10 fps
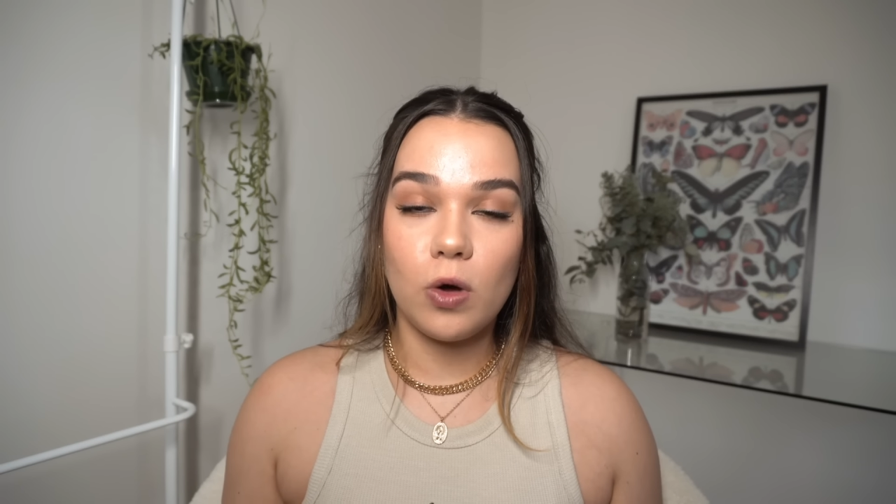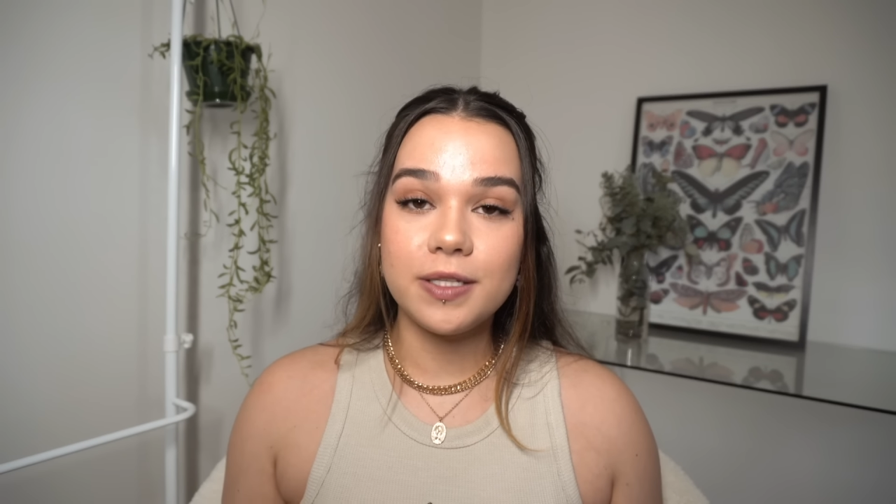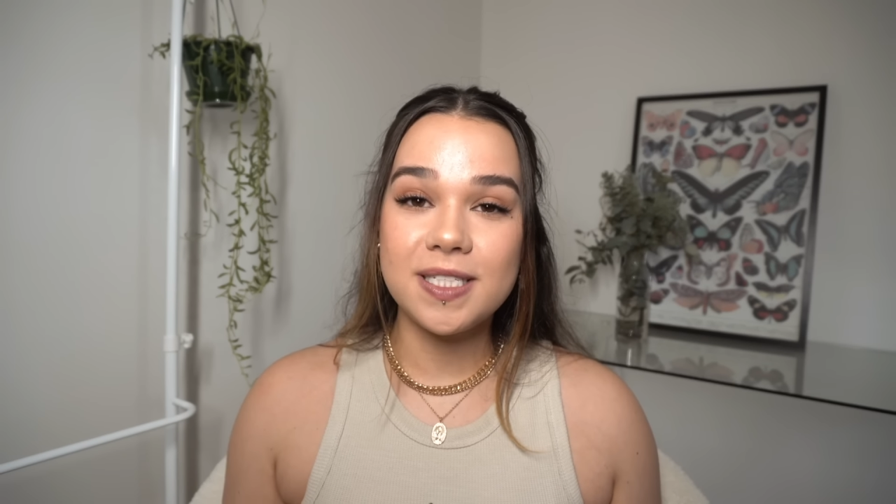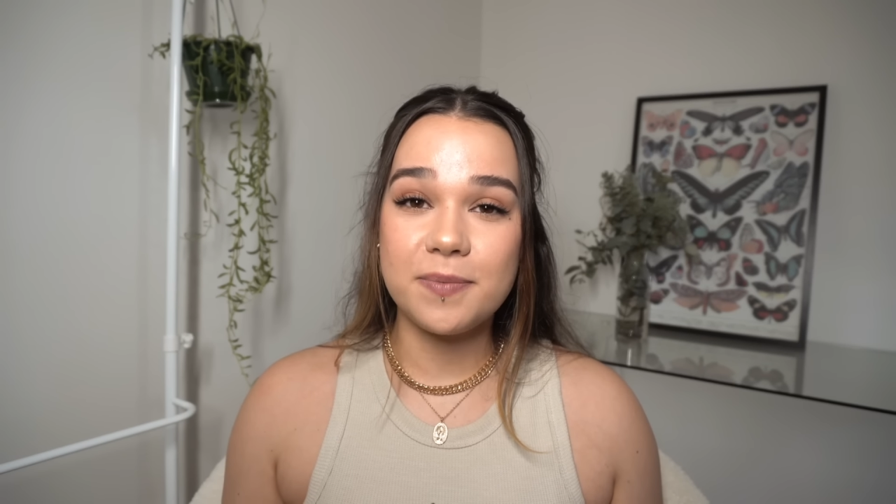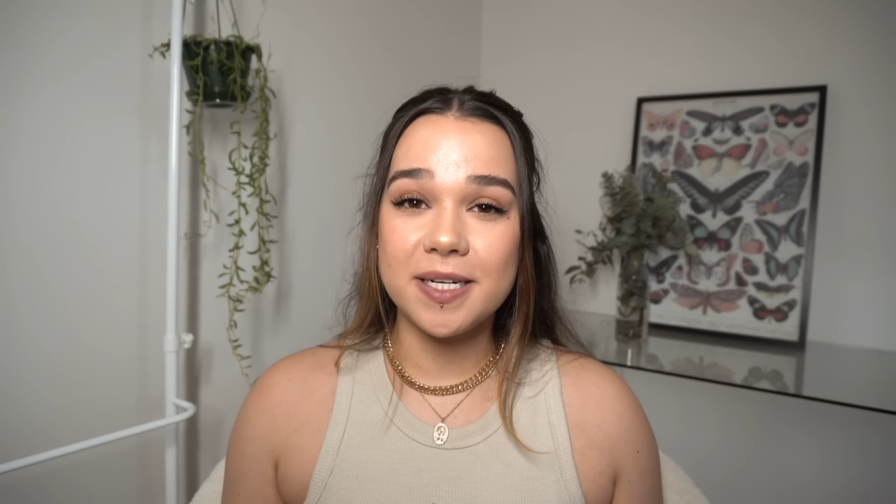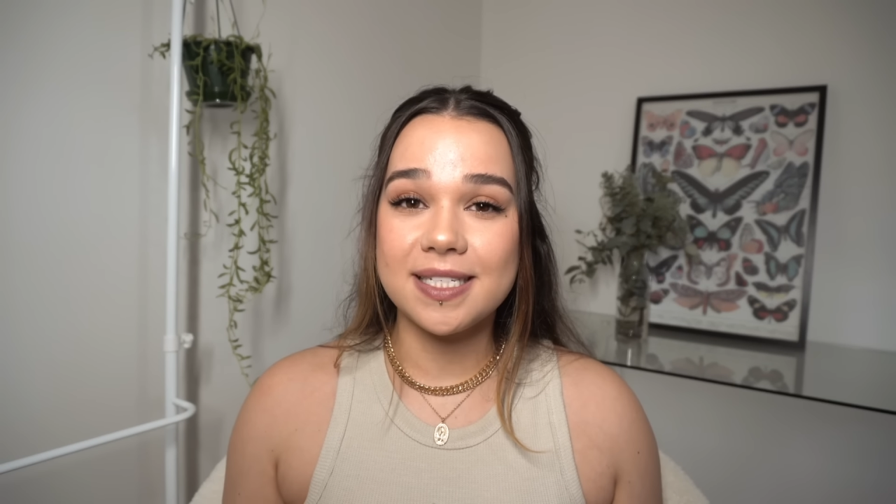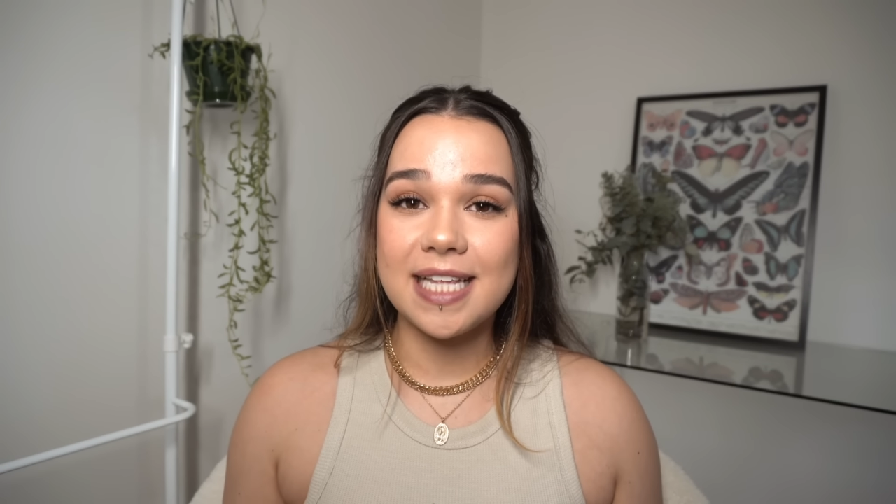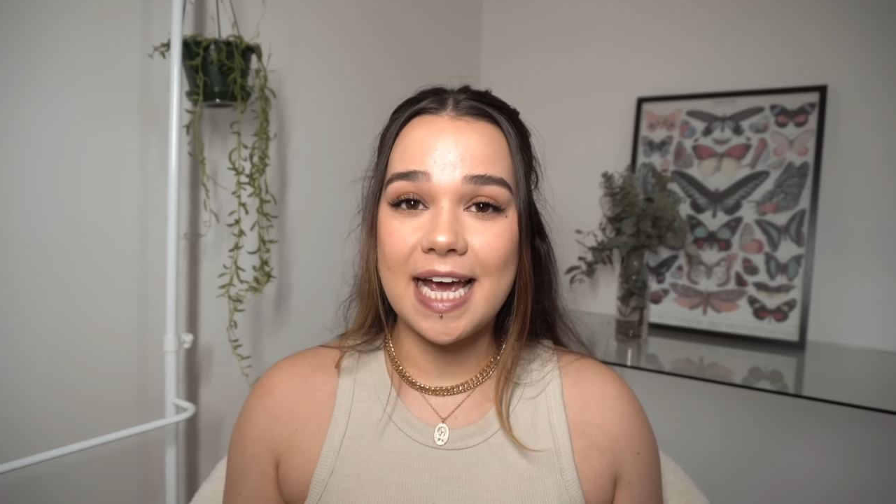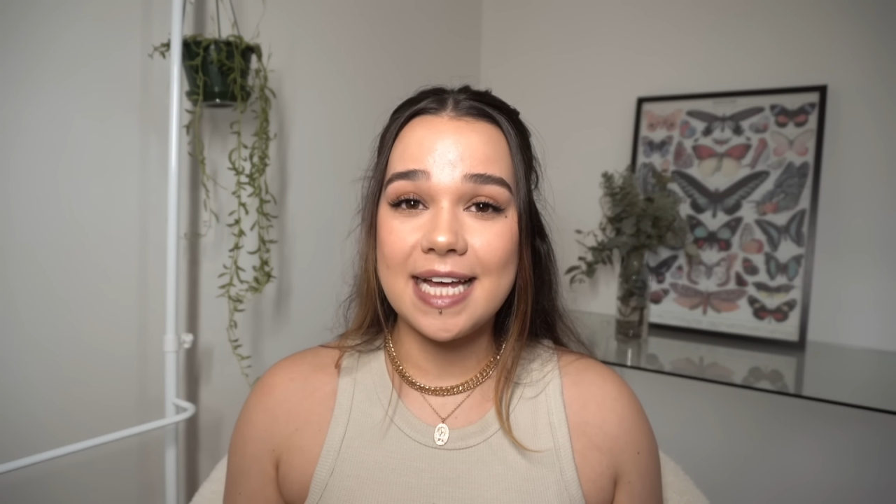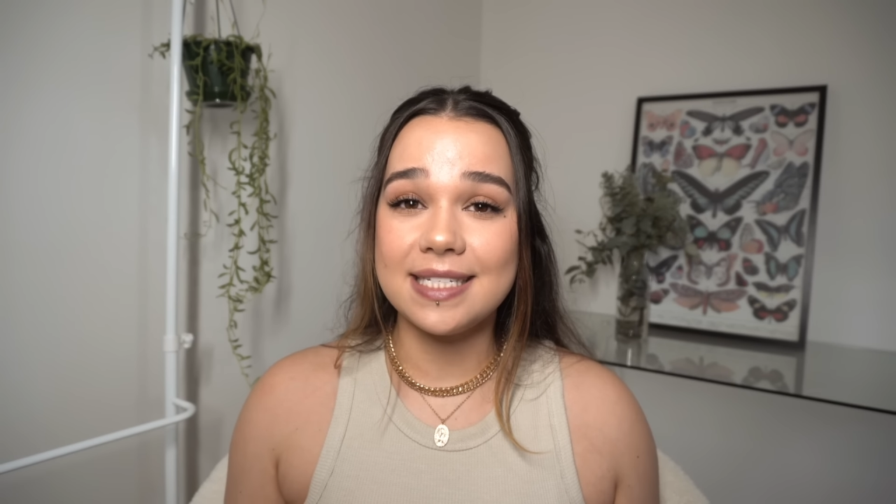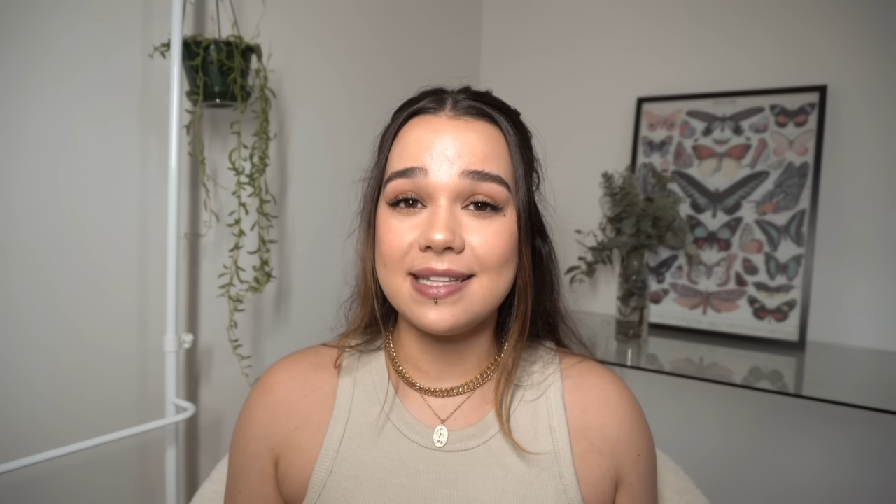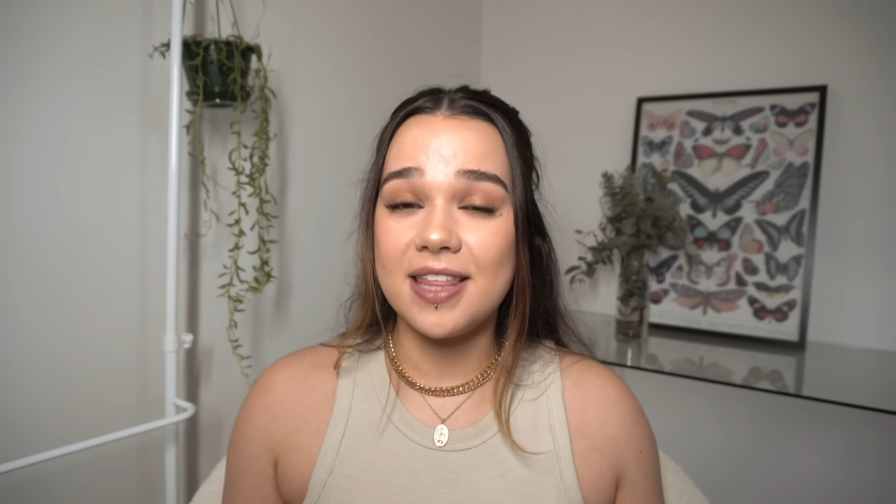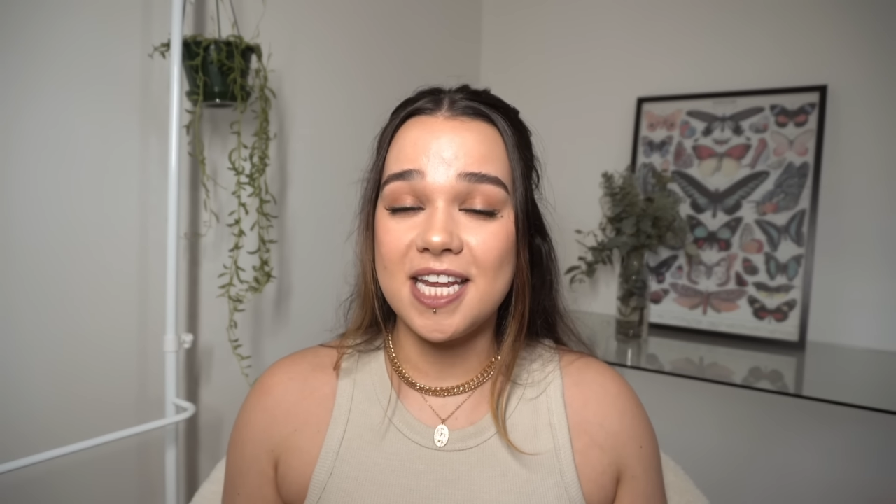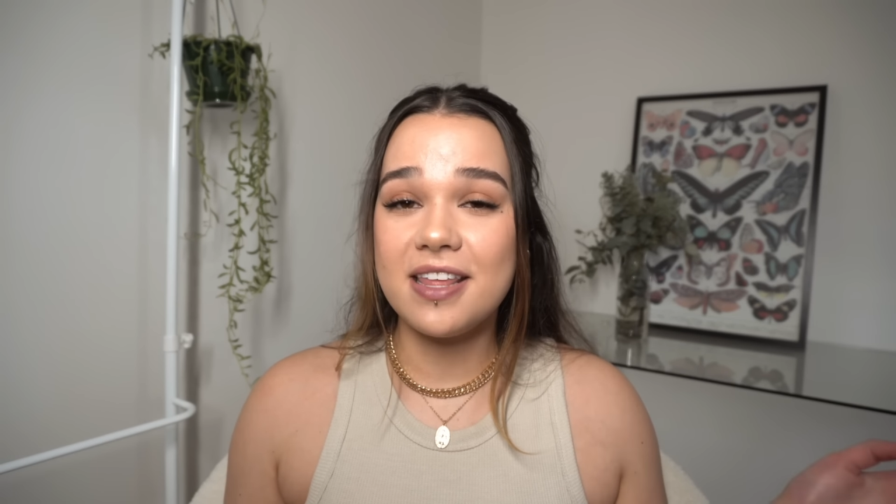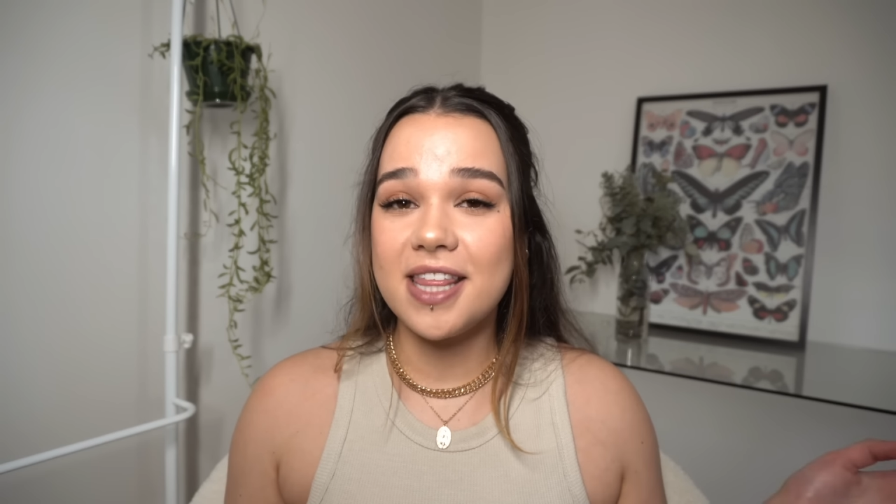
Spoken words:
once because the hair's thinner